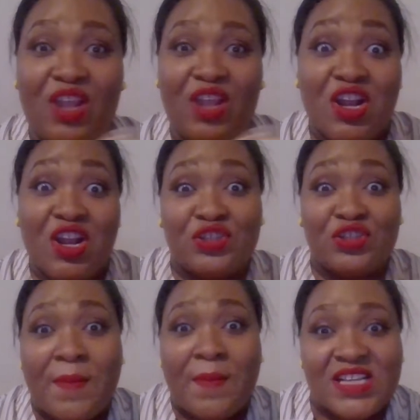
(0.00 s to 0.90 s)

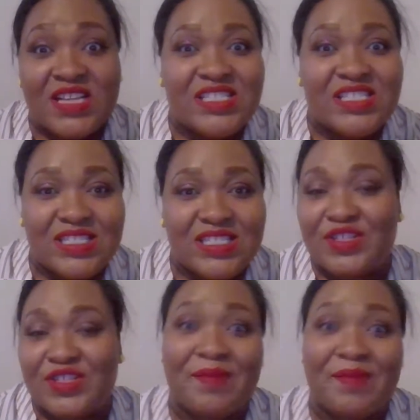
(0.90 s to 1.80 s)
two-piece, so this is
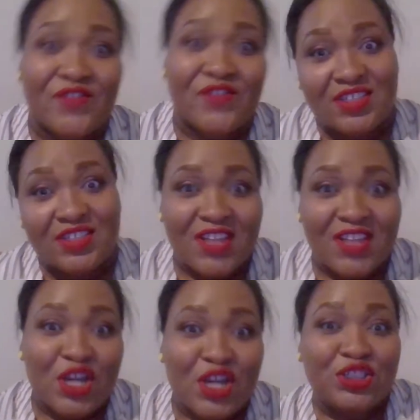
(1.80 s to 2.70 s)
my first
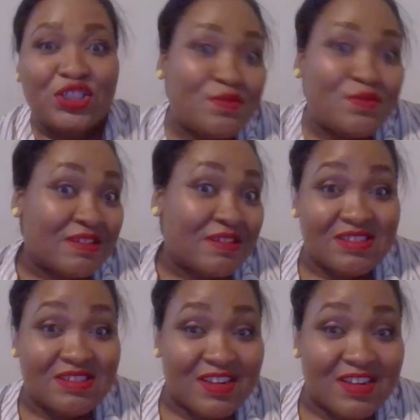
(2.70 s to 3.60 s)
two-piece,
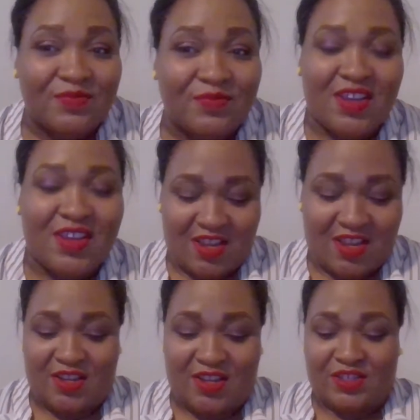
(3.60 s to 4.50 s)
honey.
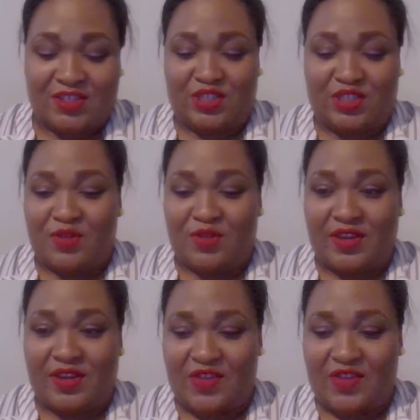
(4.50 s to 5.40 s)
So
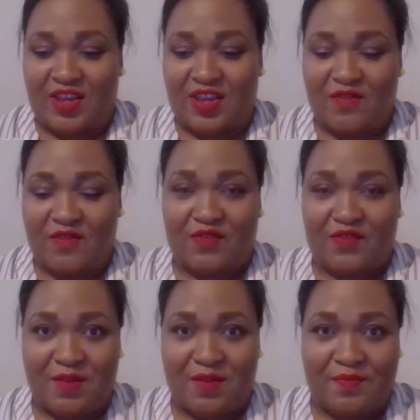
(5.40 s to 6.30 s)
if um